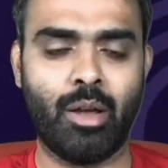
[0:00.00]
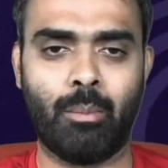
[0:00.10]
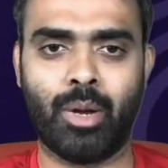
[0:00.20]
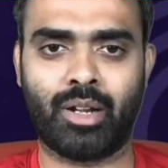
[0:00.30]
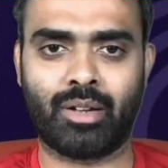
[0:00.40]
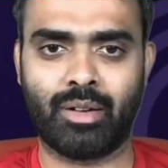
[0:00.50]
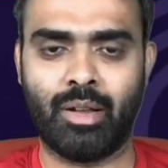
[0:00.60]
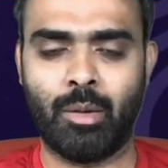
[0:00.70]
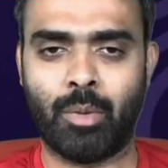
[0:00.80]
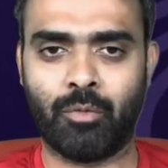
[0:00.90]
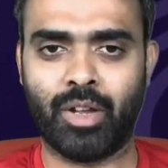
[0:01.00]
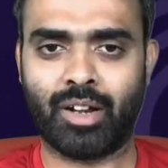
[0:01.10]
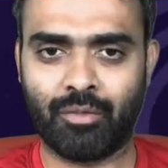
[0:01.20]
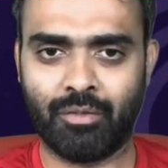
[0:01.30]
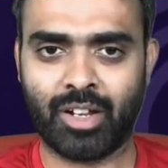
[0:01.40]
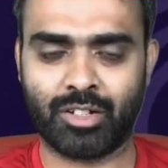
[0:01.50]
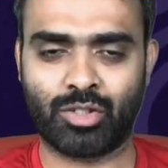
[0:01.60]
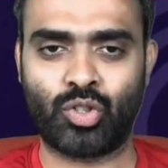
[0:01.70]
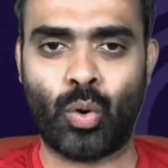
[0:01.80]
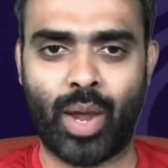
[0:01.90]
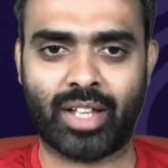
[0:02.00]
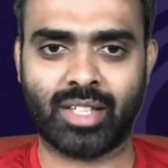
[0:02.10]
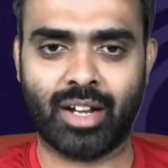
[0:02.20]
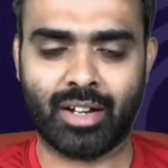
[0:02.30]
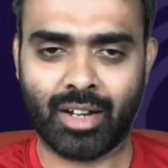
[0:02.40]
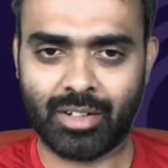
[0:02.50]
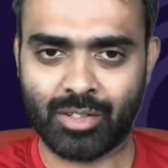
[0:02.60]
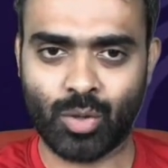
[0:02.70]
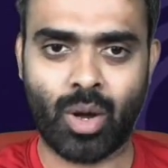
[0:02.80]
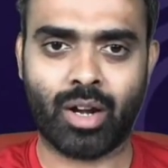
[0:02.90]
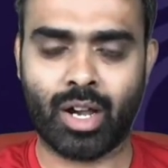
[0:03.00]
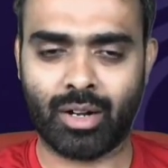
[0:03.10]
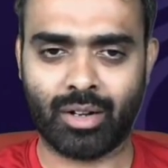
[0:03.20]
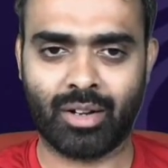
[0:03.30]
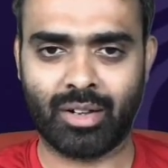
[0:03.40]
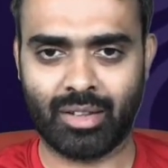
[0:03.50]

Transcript: But we're so excited, and so are